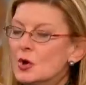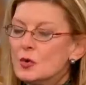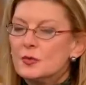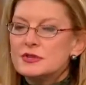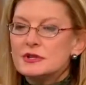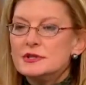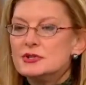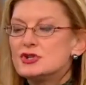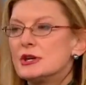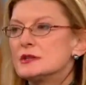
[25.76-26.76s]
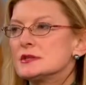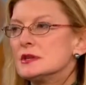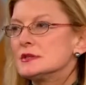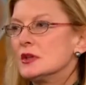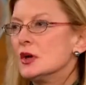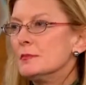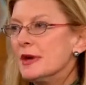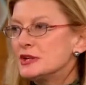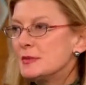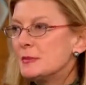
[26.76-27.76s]
Well, the study suggests is that
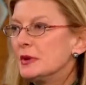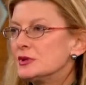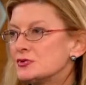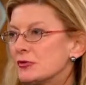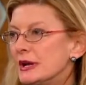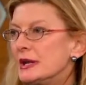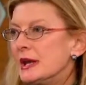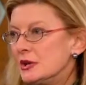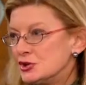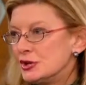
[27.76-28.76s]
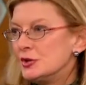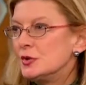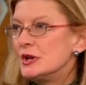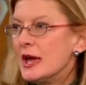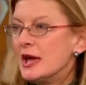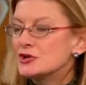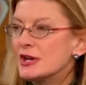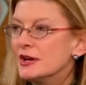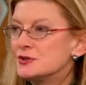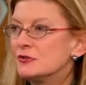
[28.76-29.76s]
lumpectomy plus radiation, it actually
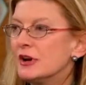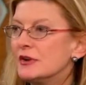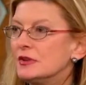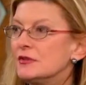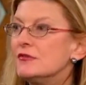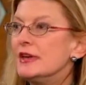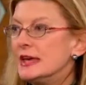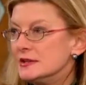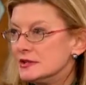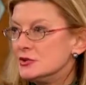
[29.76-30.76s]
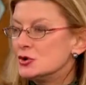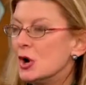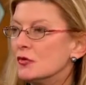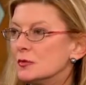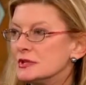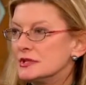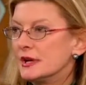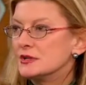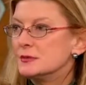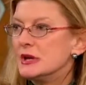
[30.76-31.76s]
has survival advantage over
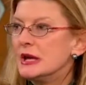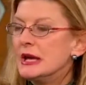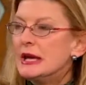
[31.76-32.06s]
mastectomy.